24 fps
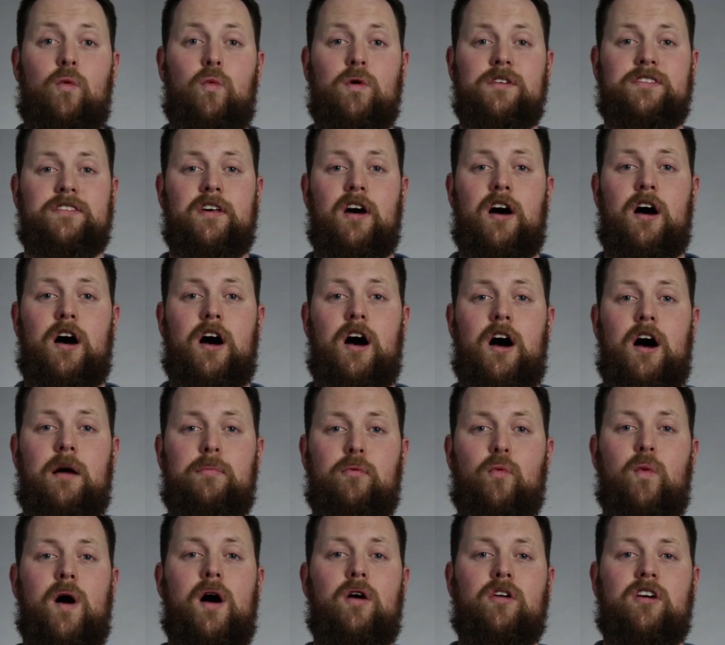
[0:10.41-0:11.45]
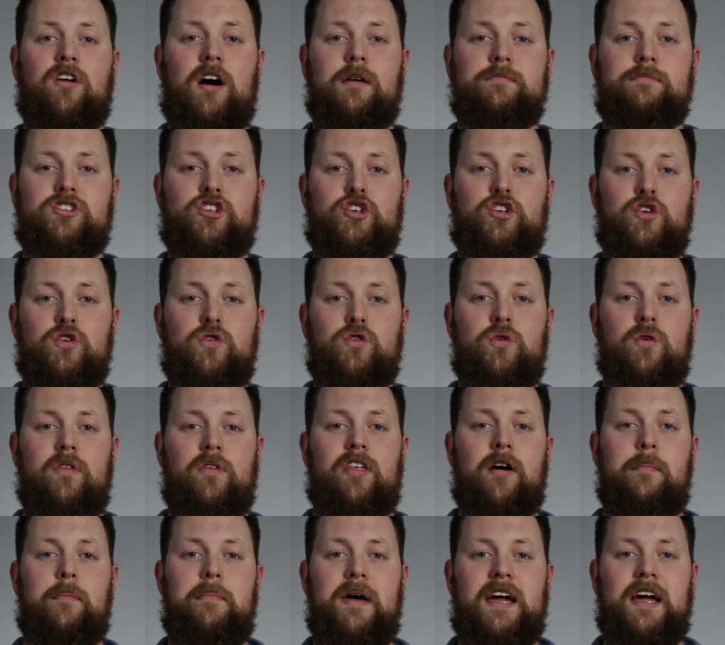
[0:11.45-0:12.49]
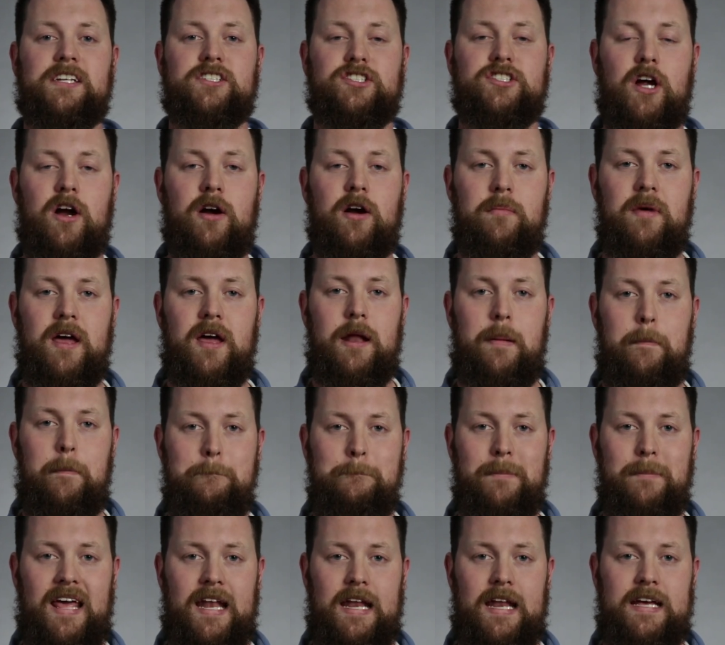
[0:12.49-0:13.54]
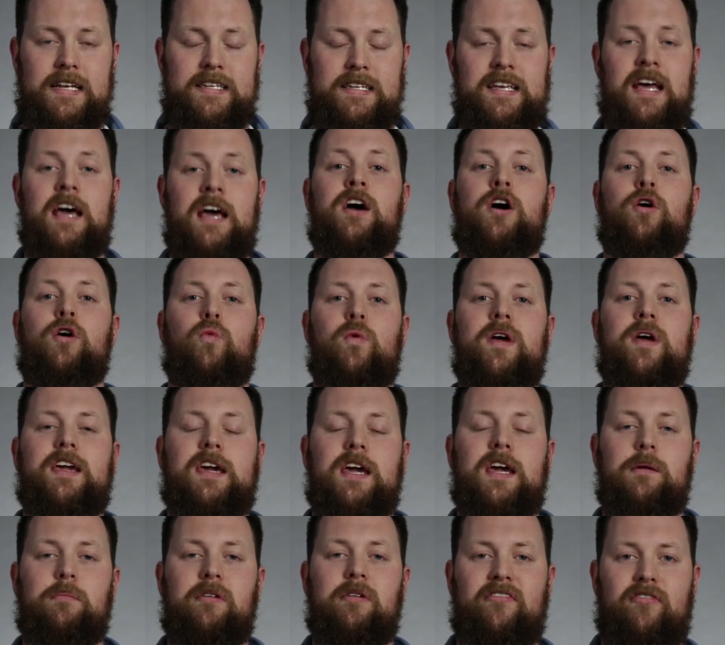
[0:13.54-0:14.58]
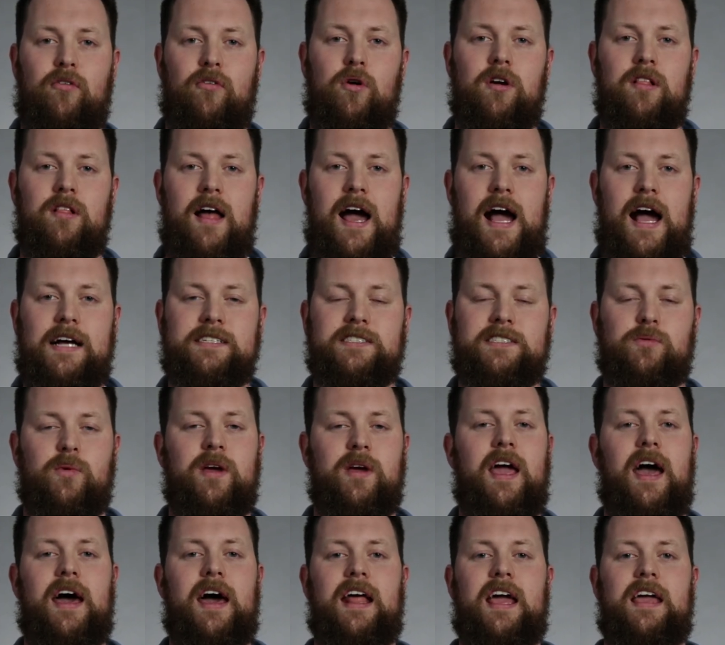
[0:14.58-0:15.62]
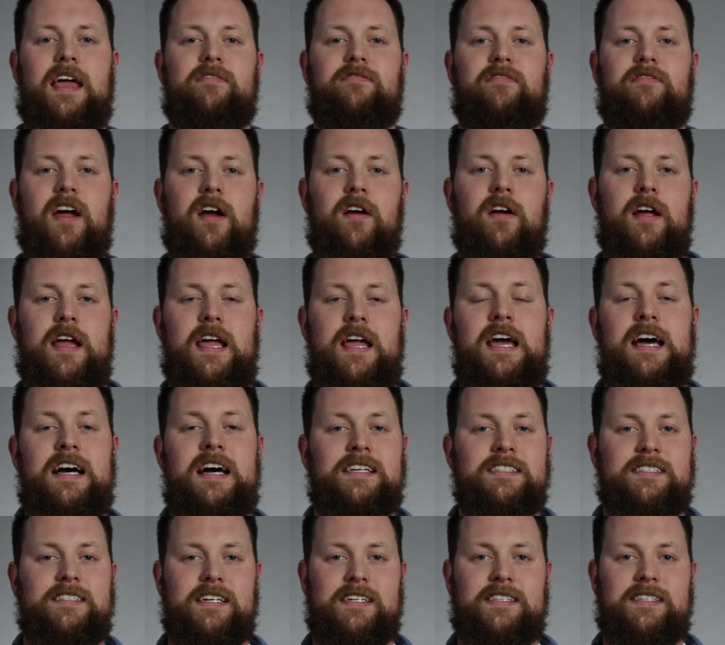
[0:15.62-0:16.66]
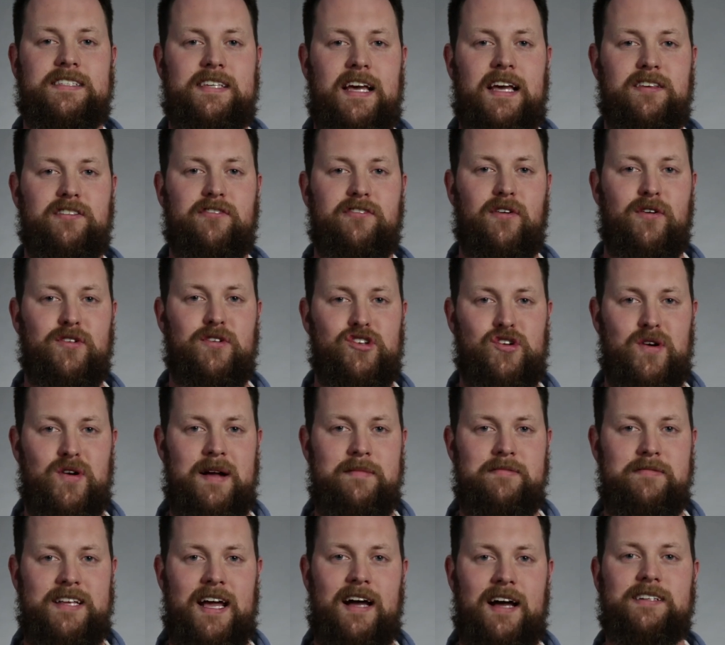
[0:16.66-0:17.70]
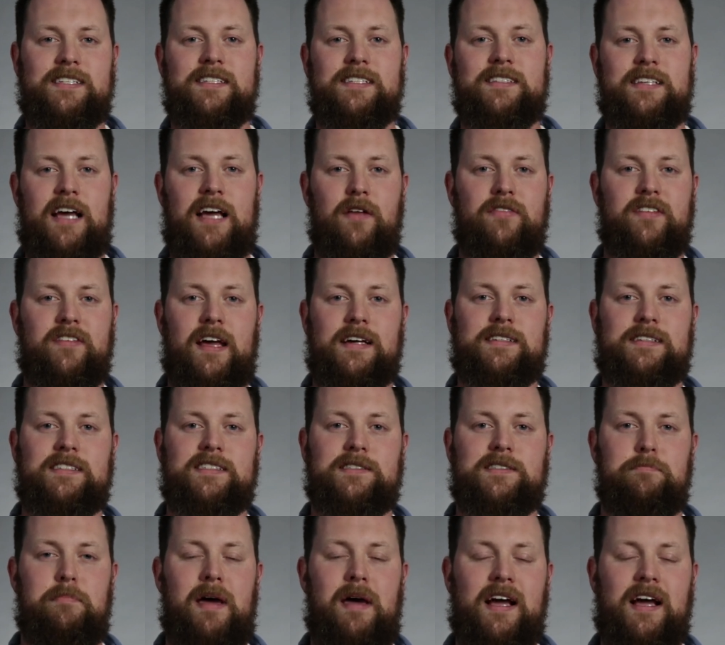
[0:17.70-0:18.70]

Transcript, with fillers: What's up? Welcome to the McDermott Minute. Weekend before last, we had a very successful trip down to South Texas,